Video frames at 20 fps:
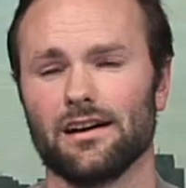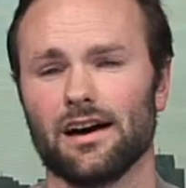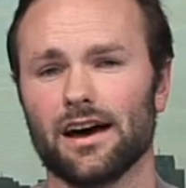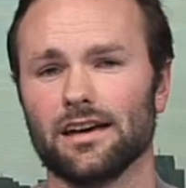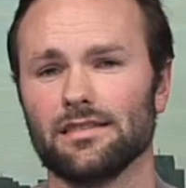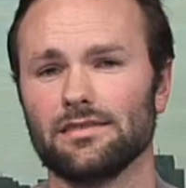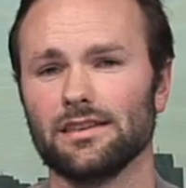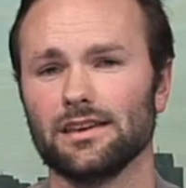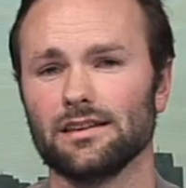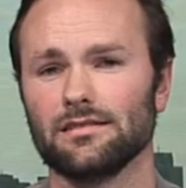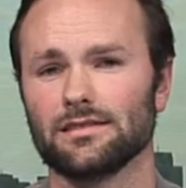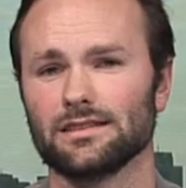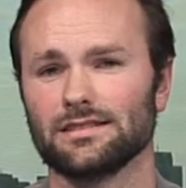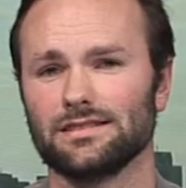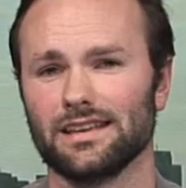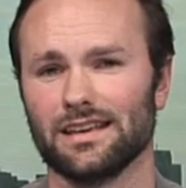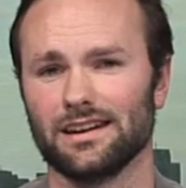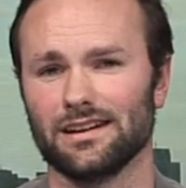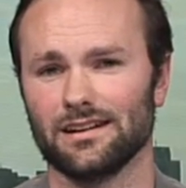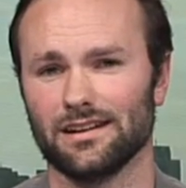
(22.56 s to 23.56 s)
I think the
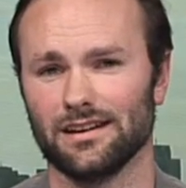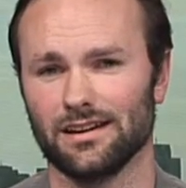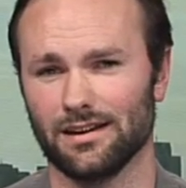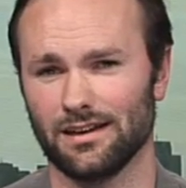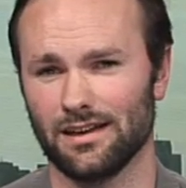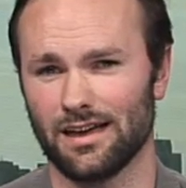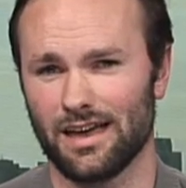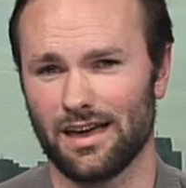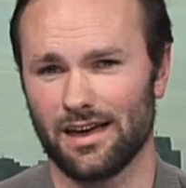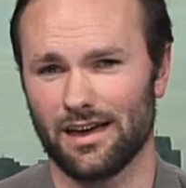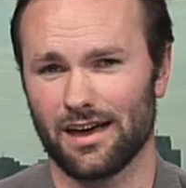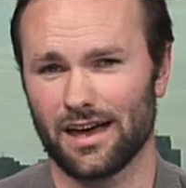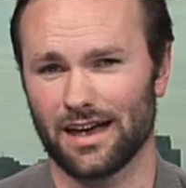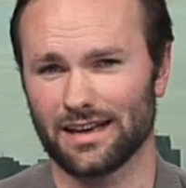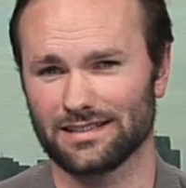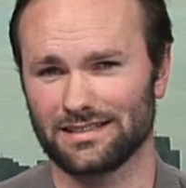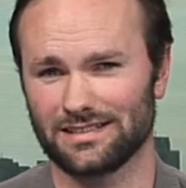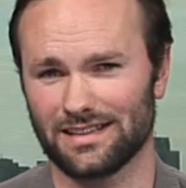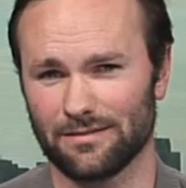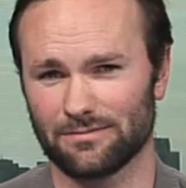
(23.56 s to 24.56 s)
Senator
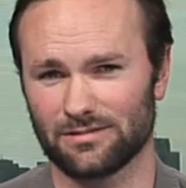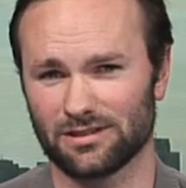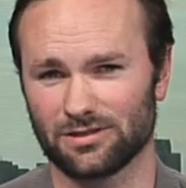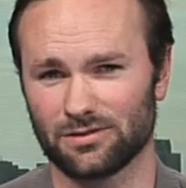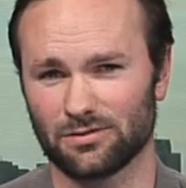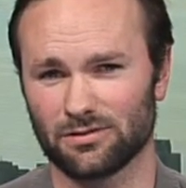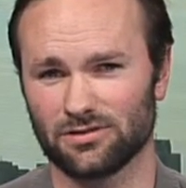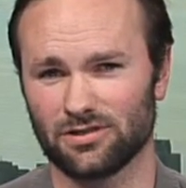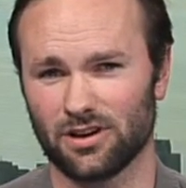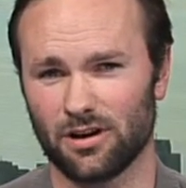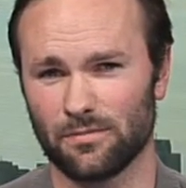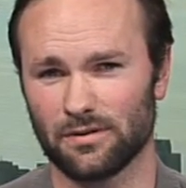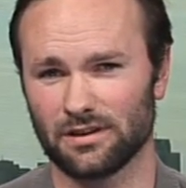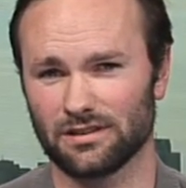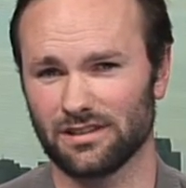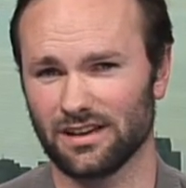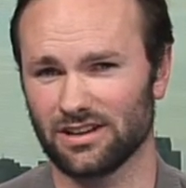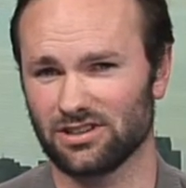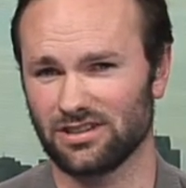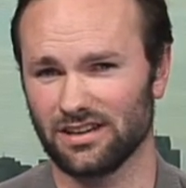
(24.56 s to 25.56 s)
has stepped into a
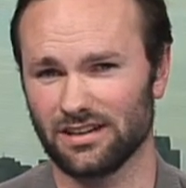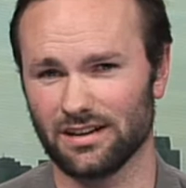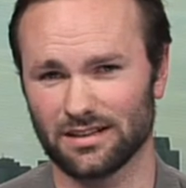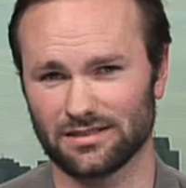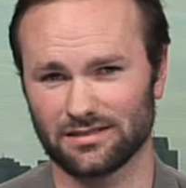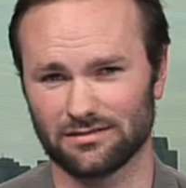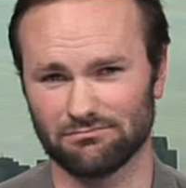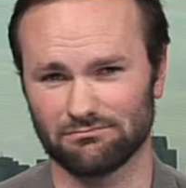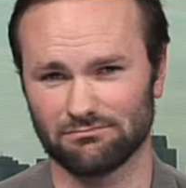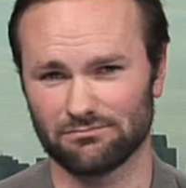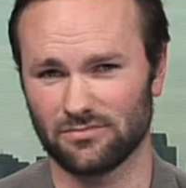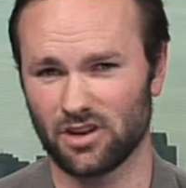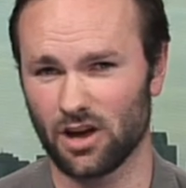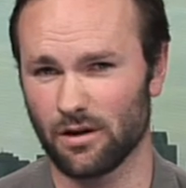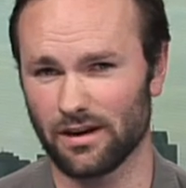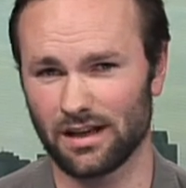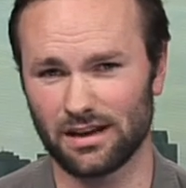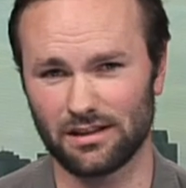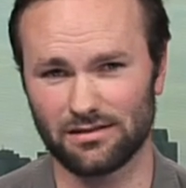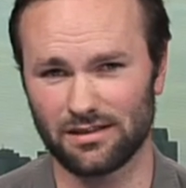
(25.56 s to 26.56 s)
topic that she doesn't know
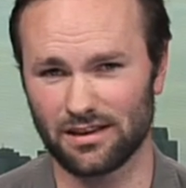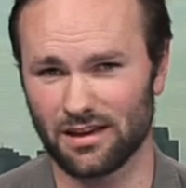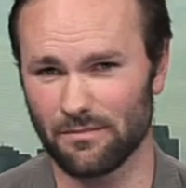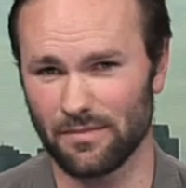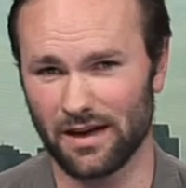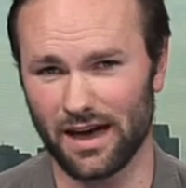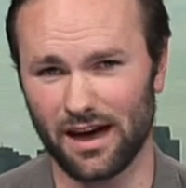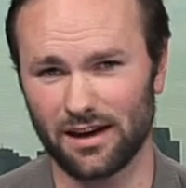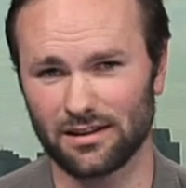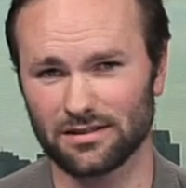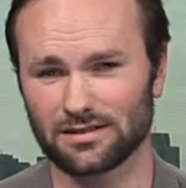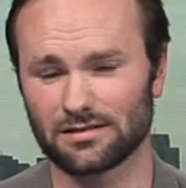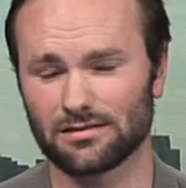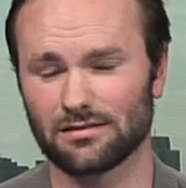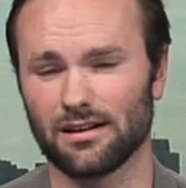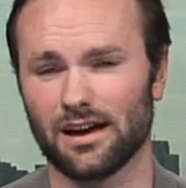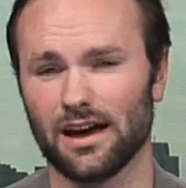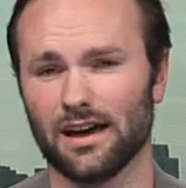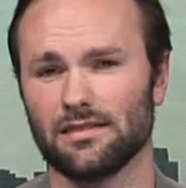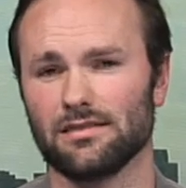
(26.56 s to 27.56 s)
anything about.
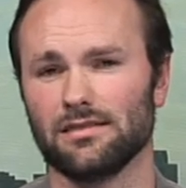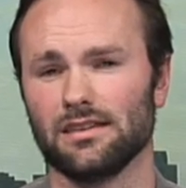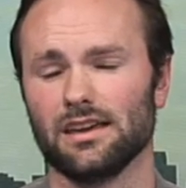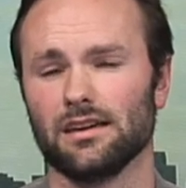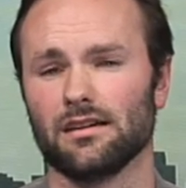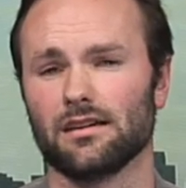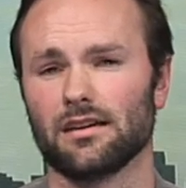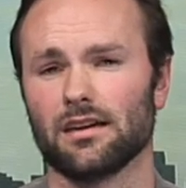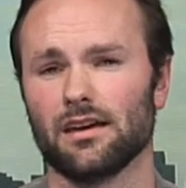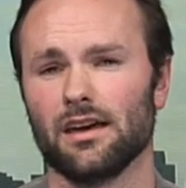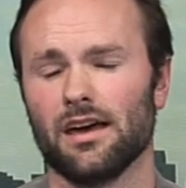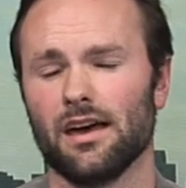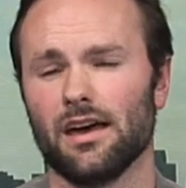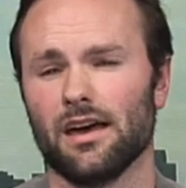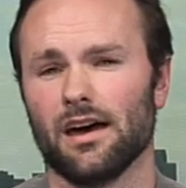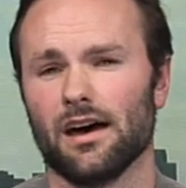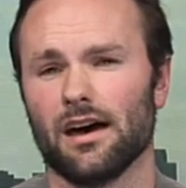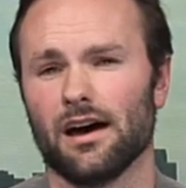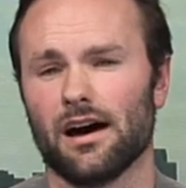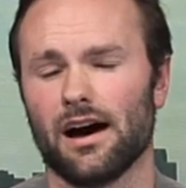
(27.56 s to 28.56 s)

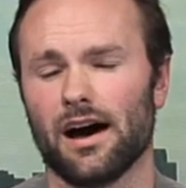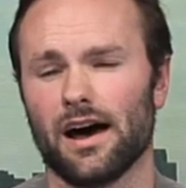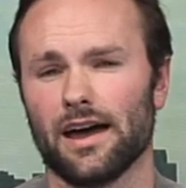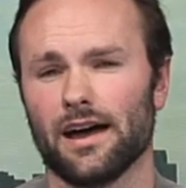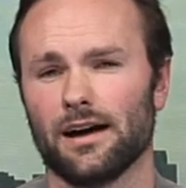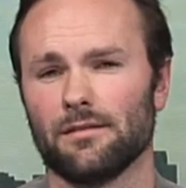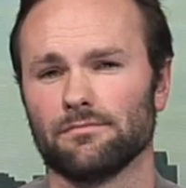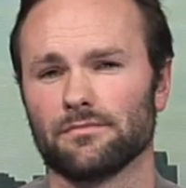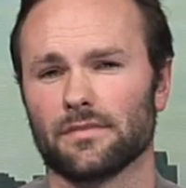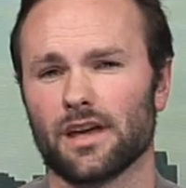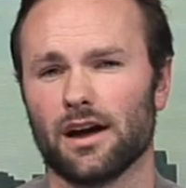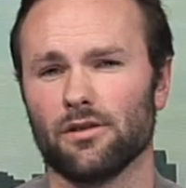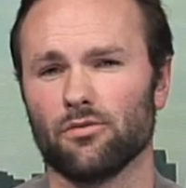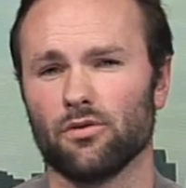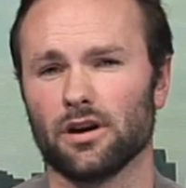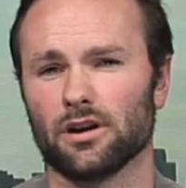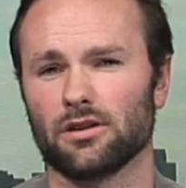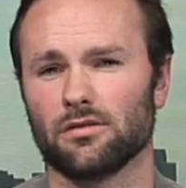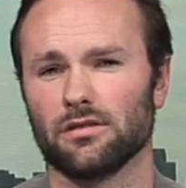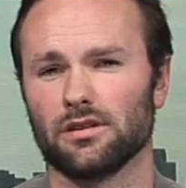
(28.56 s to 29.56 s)
I
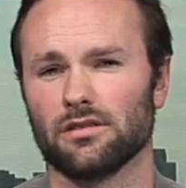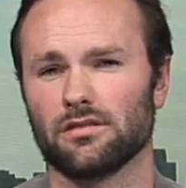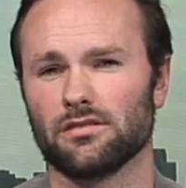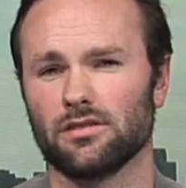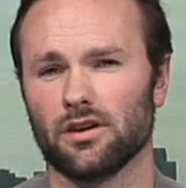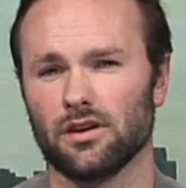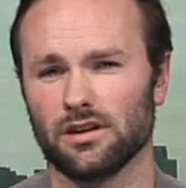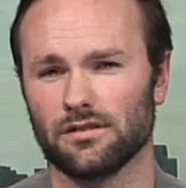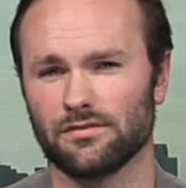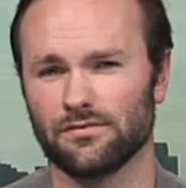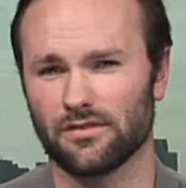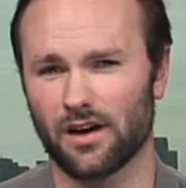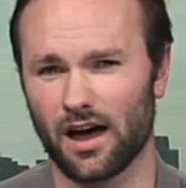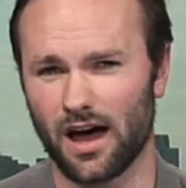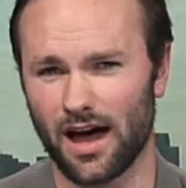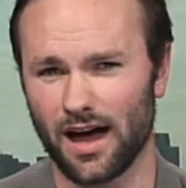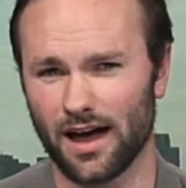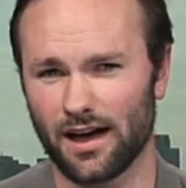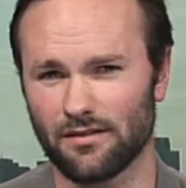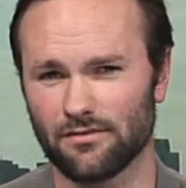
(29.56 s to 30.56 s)
work with
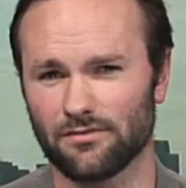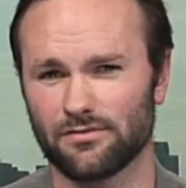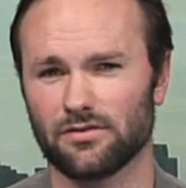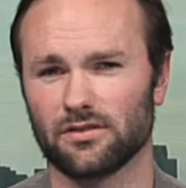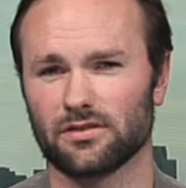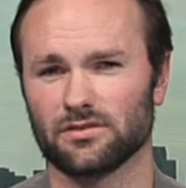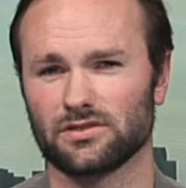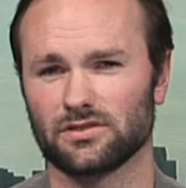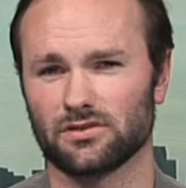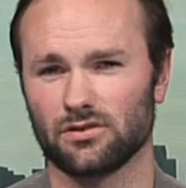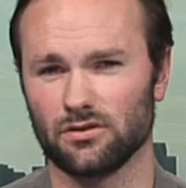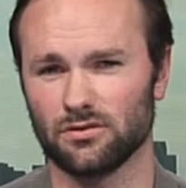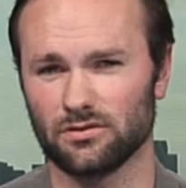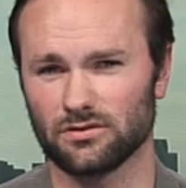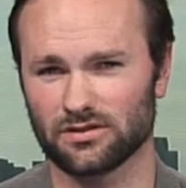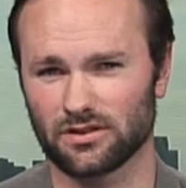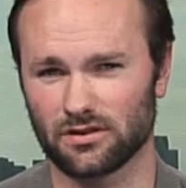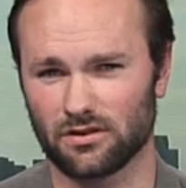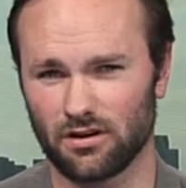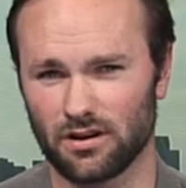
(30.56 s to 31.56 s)
35
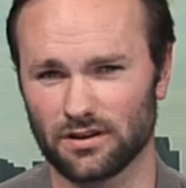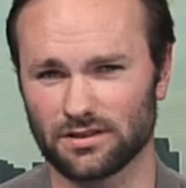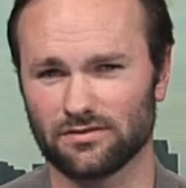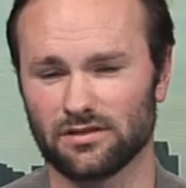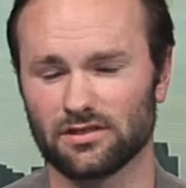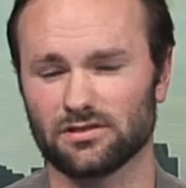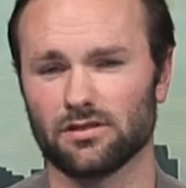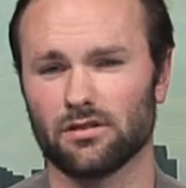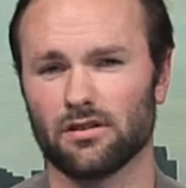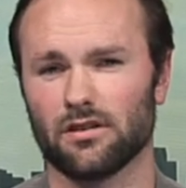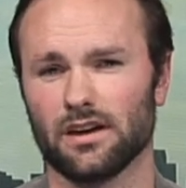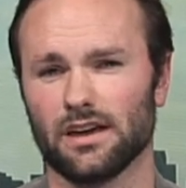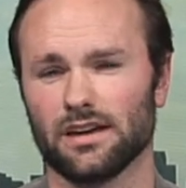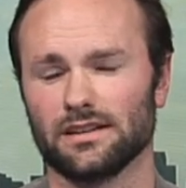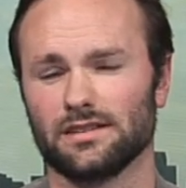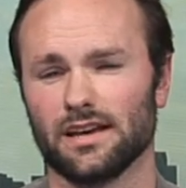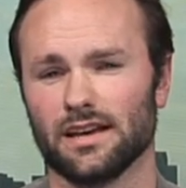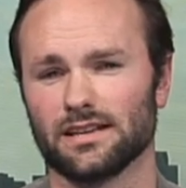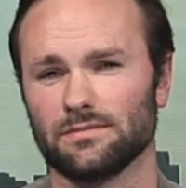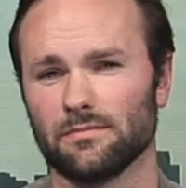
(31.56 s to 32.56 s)
schools across Victoria,
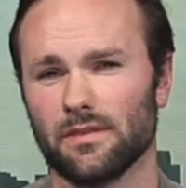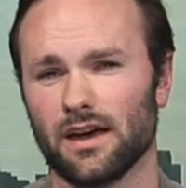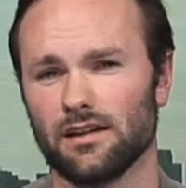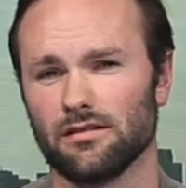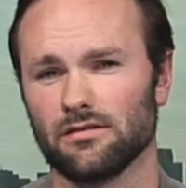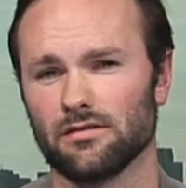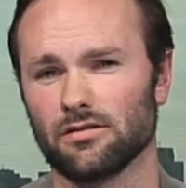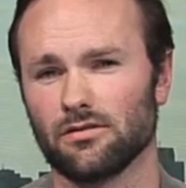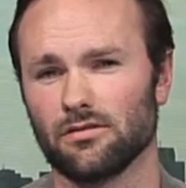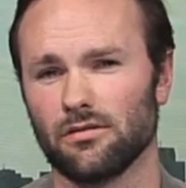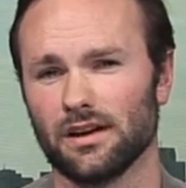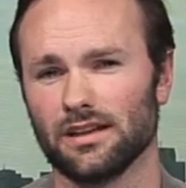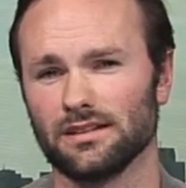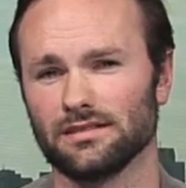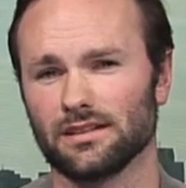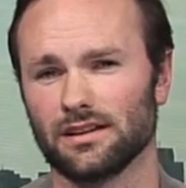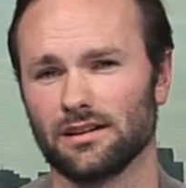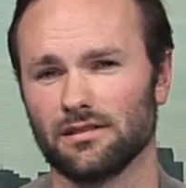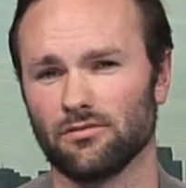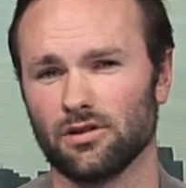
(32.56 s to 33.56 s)
Tasmania and
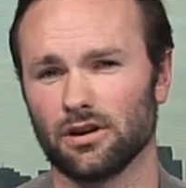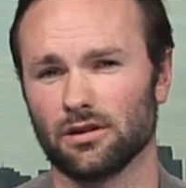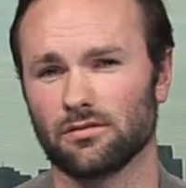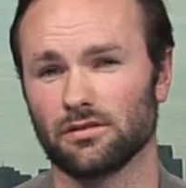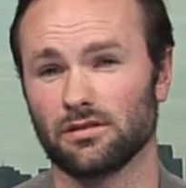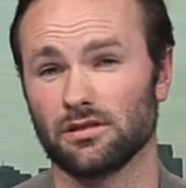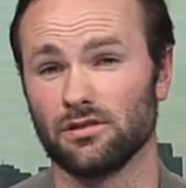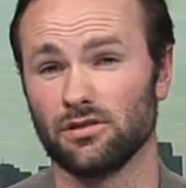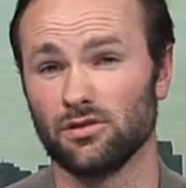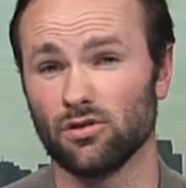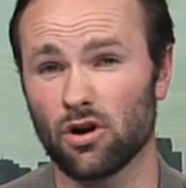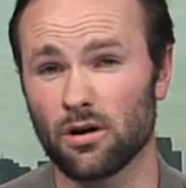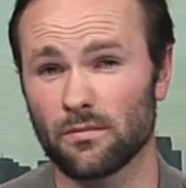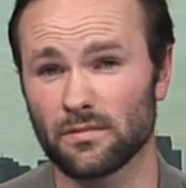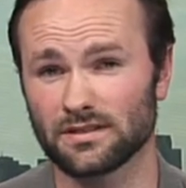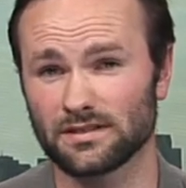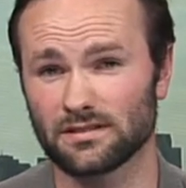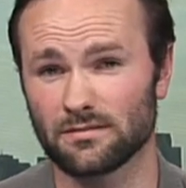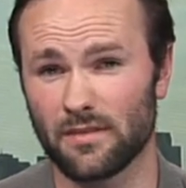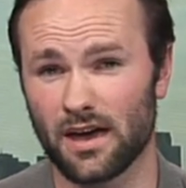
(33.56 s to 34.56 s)
Queensland, and work with an
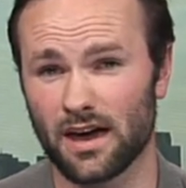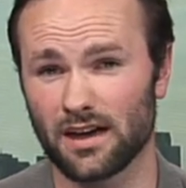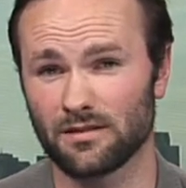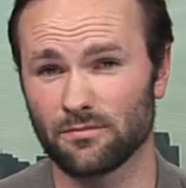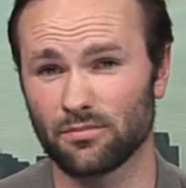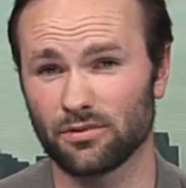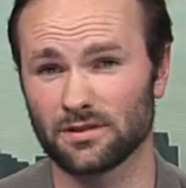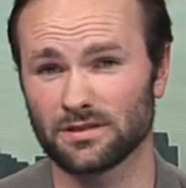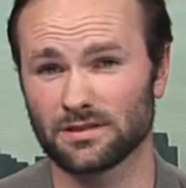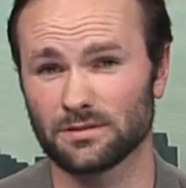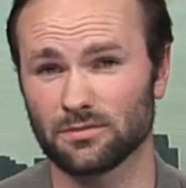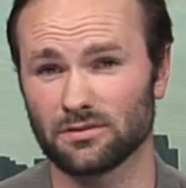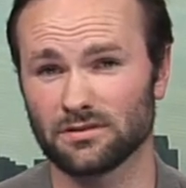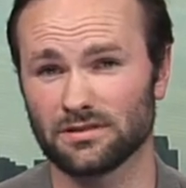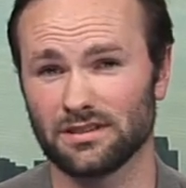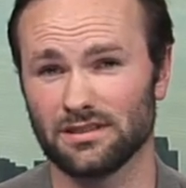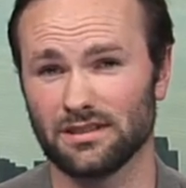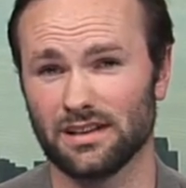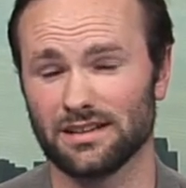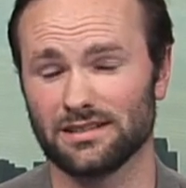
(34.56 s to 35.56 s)
enormous amount of principals
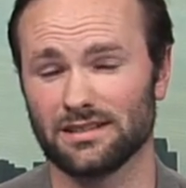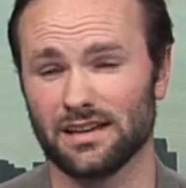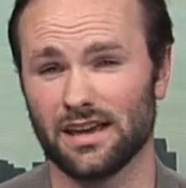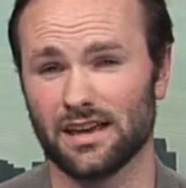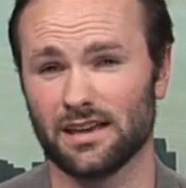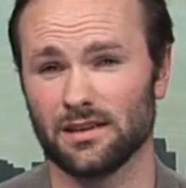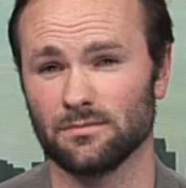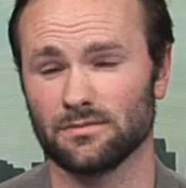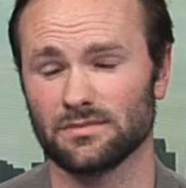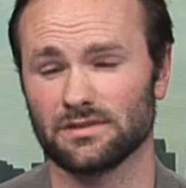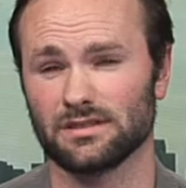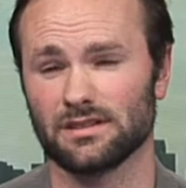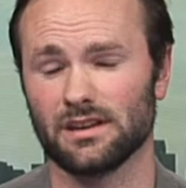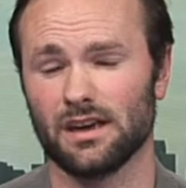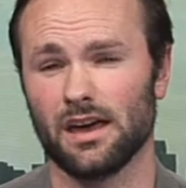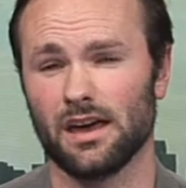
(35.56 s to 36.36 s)
and their teams.